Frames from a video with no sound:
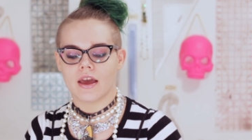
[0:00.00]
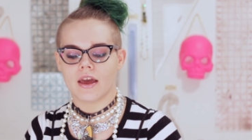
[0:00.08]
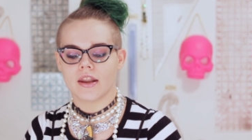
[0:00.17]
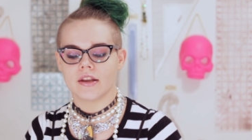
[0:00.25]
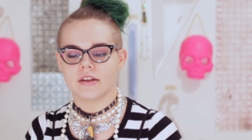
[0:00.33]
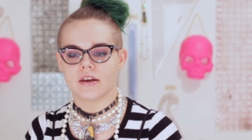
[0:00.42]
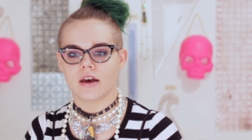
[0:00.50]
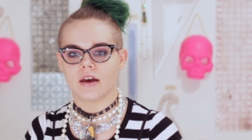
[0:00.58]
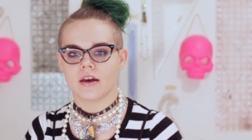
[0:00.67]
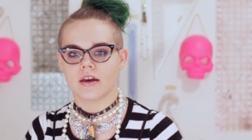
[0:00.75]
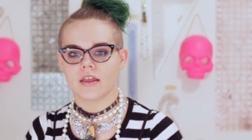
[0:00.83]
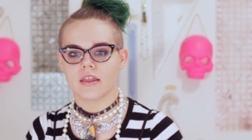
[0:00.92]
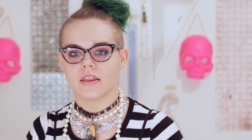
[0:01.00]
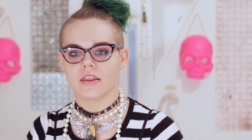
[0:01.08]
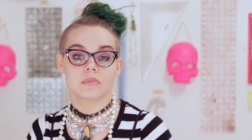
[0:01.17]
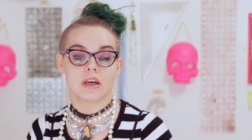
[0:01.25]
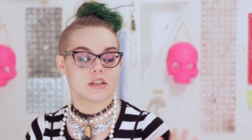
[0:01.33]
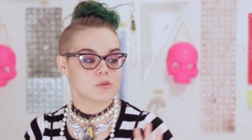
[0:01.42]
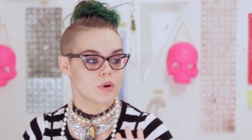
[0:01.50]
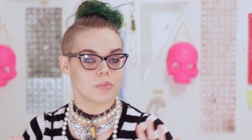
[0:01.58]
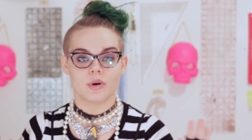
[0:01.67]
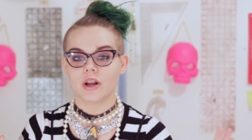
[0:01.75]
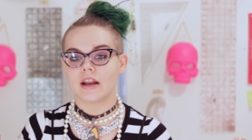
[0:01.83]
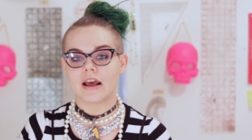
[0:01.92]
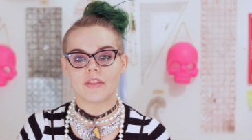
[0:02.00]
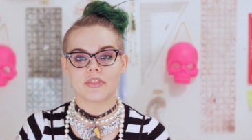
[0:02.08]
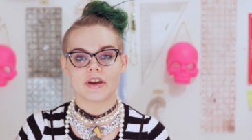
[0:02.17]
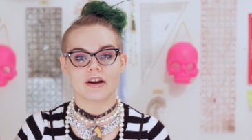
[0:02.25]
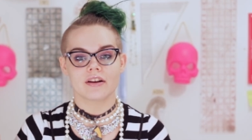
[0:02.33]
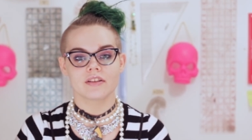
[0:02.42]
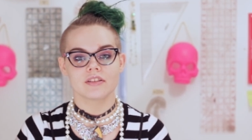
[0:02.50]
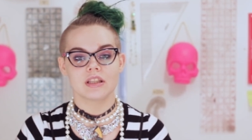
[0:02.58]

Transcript: and uh, I just want to put it out there.